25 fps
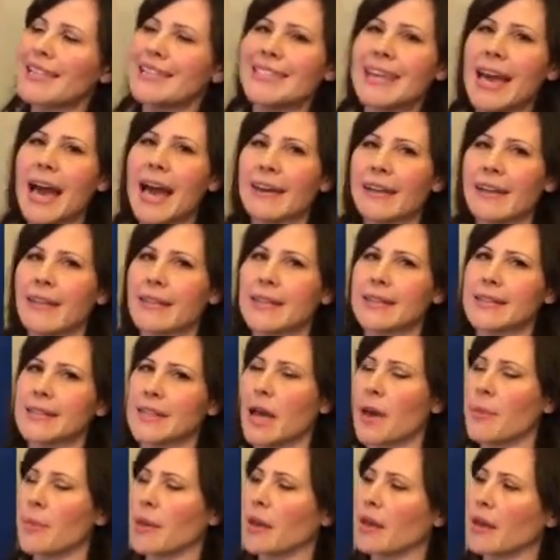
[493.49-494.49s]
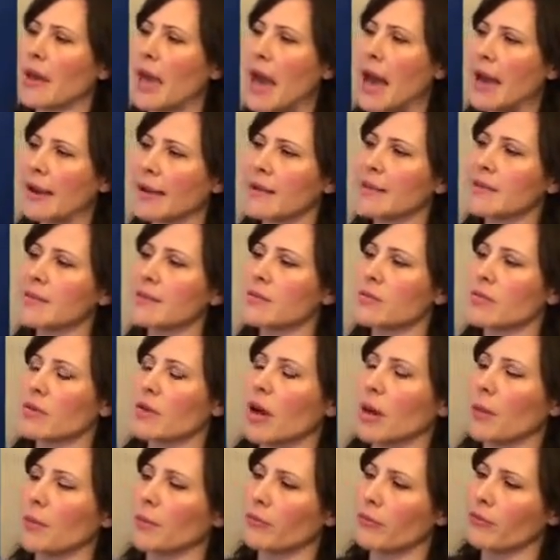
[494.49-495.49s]
data that's coming at us
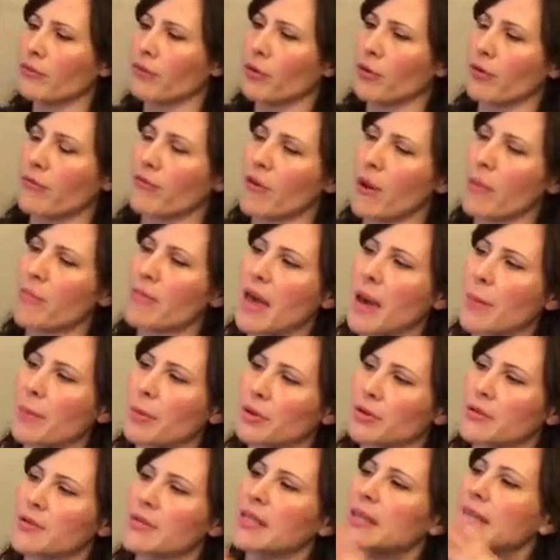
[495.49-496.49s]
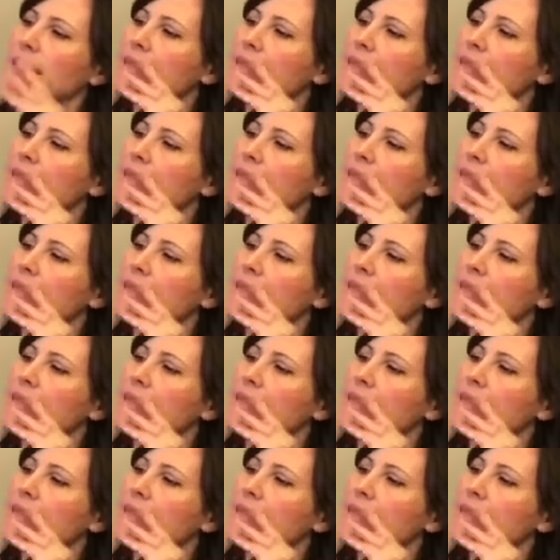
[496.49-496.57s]
um, for, from that person.